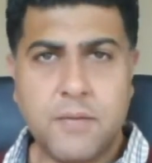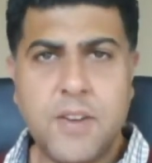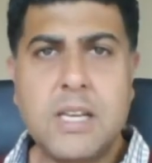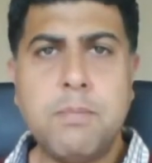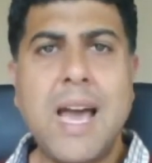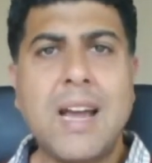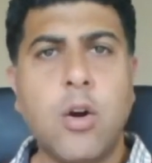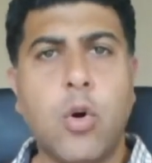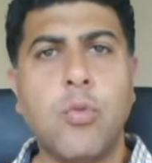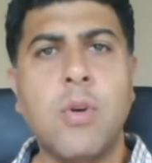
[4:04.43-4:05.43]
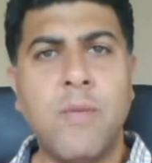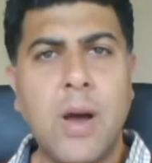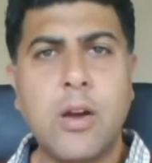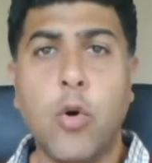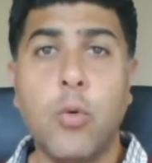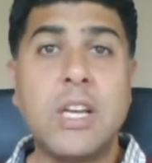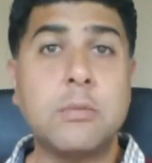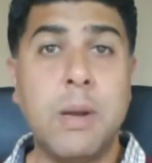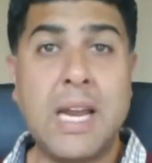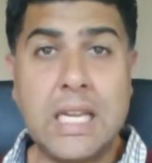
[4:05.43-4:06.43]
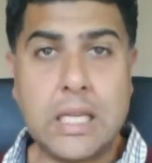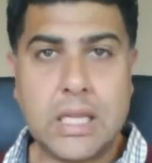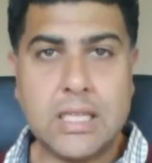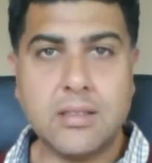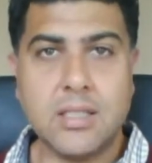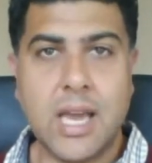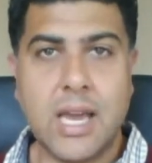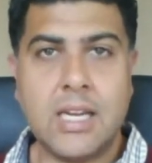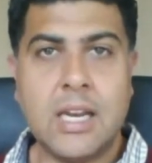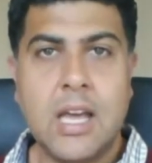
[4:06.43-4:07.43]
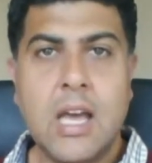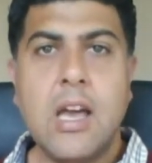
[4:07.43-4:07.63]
feedback or explaining things again